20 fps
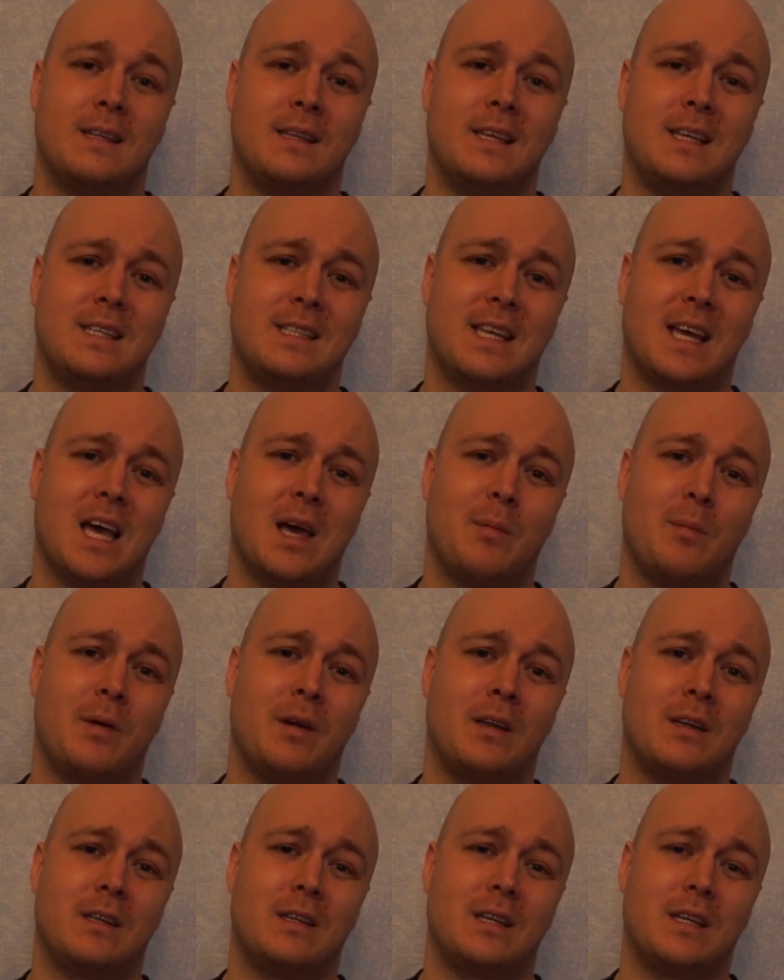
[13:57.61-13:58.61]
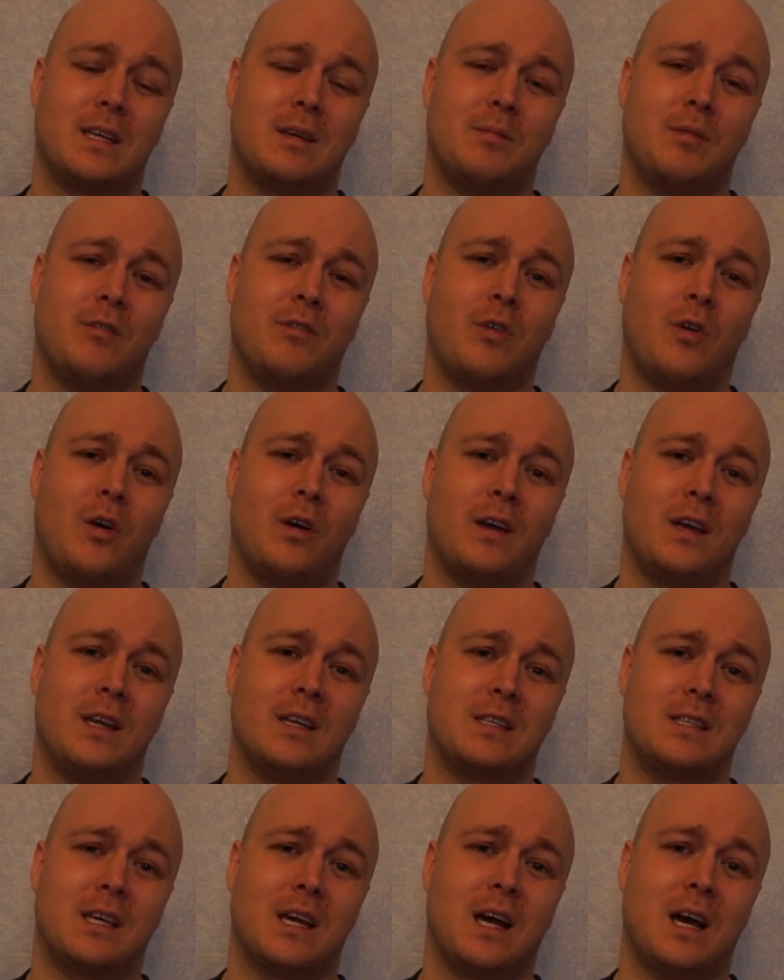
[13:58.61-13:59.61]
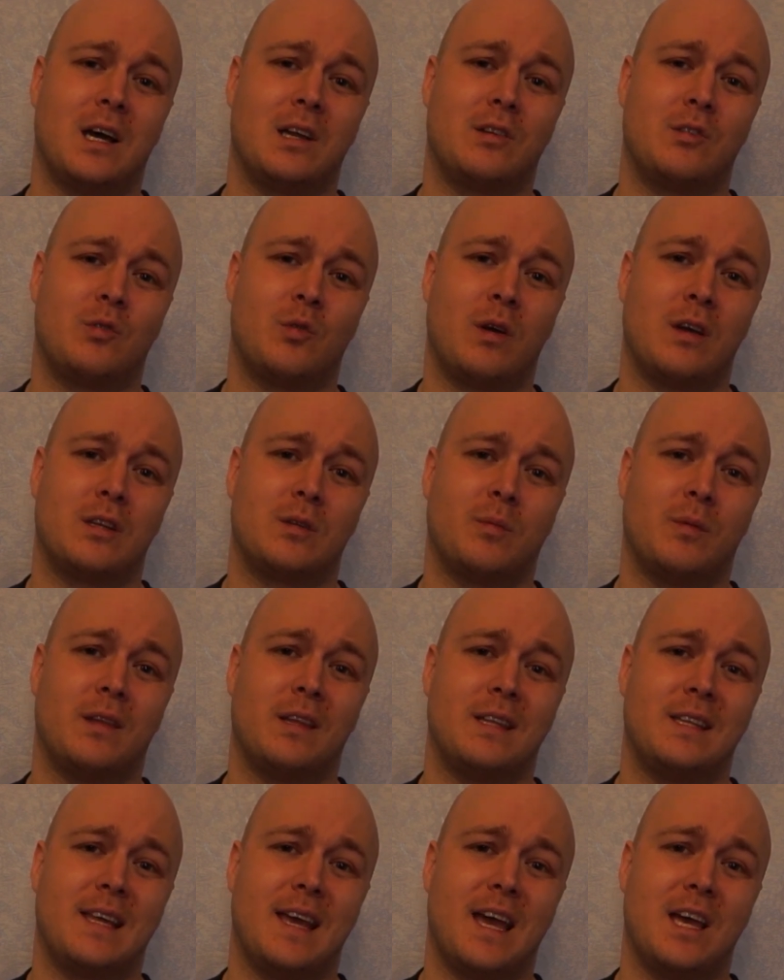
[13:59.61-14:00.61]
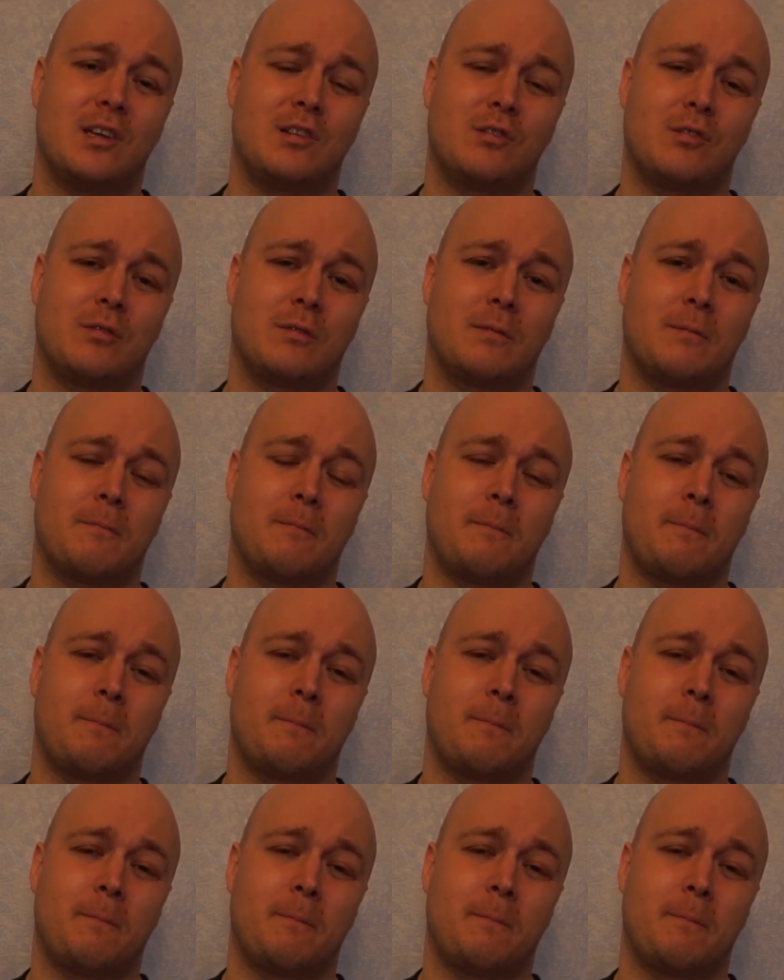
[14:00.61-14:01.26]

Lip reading: This happened before his heart transplantation,